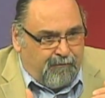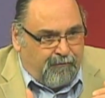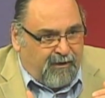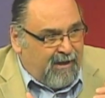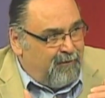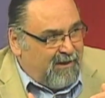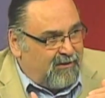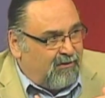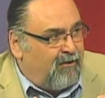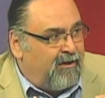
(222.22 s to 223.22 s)
brain
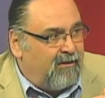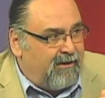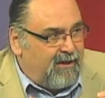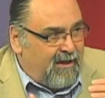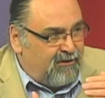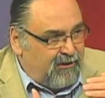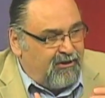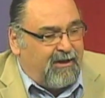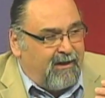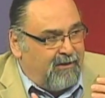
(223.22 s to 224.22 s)
based learning. Like you actually
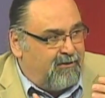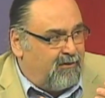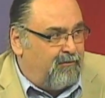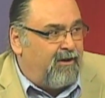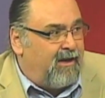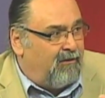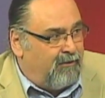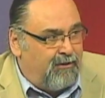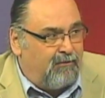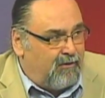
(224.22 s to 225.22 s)
change the brain
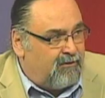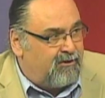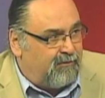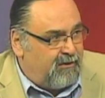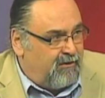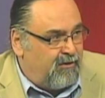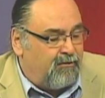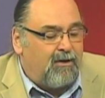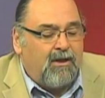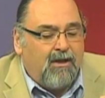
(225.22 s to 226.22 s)
when you learn something new.